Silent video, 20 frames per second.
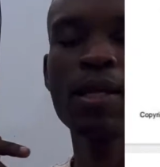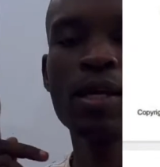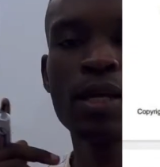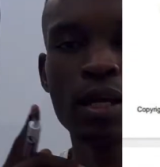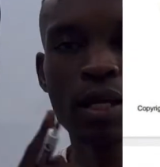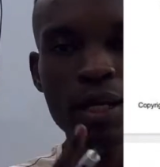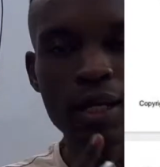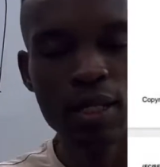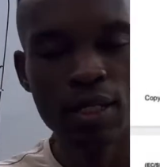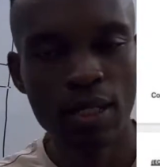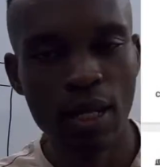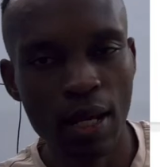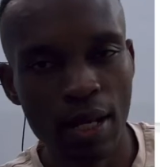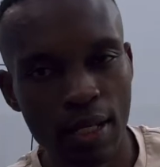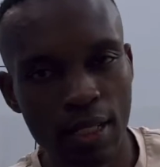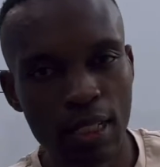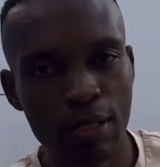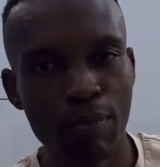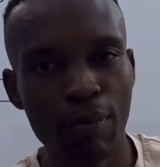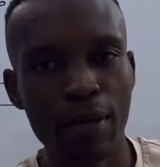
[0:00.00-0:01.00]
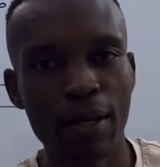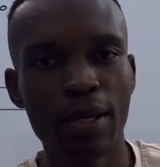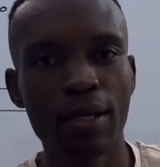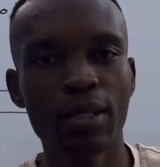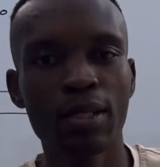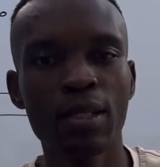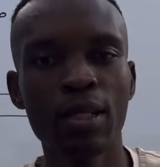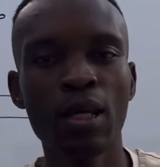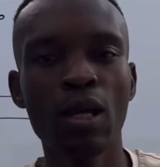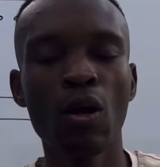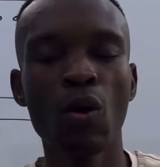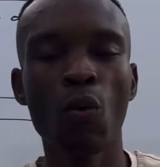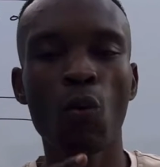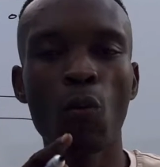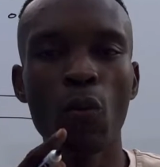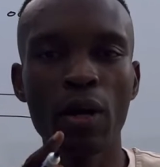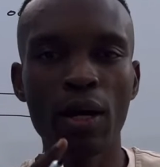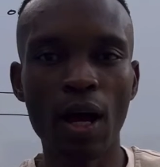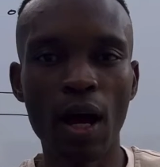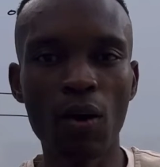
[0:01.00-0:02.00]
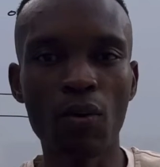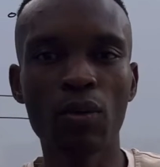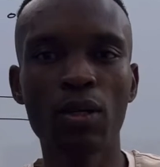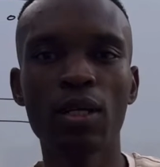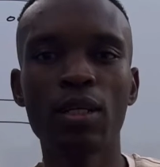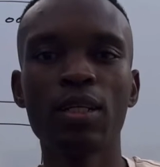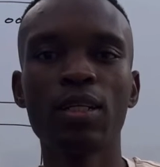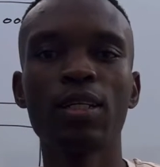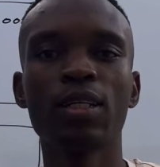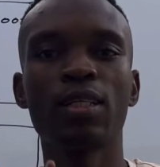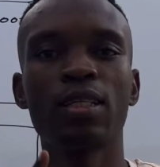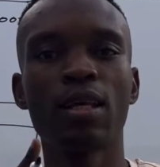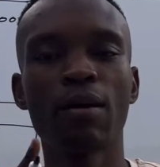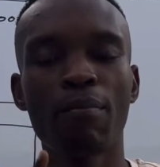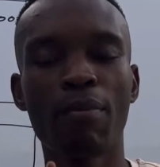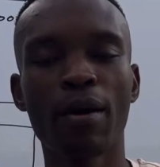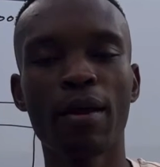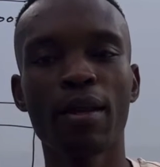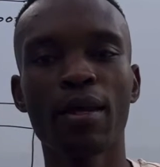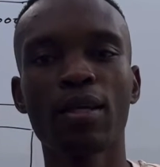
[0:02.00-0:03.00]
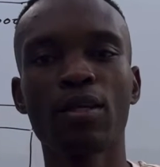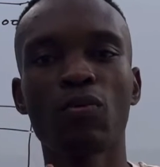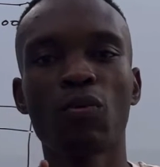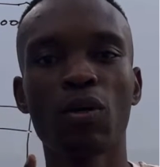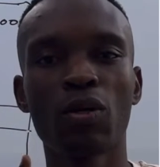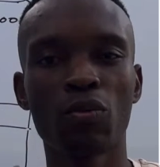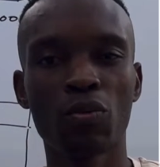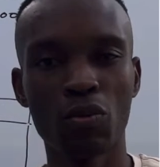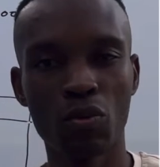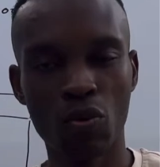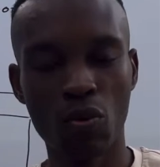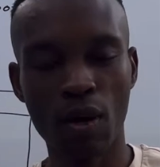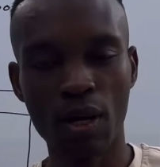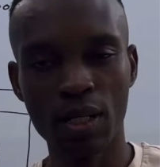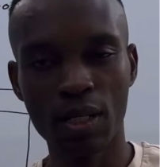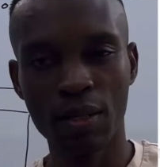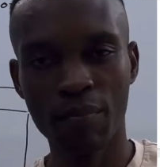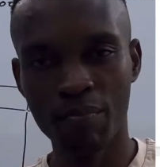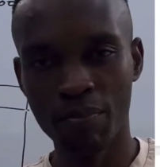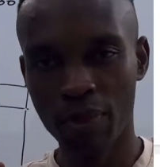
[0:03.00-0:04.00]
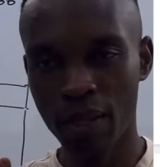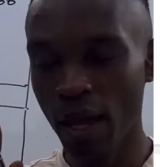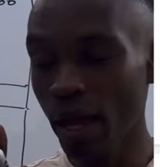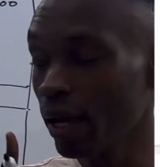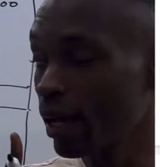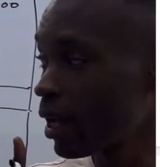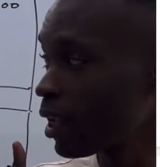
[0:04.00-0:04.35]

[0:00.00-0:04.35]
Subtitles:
interest paid, we calculate it separate when we do what? A cash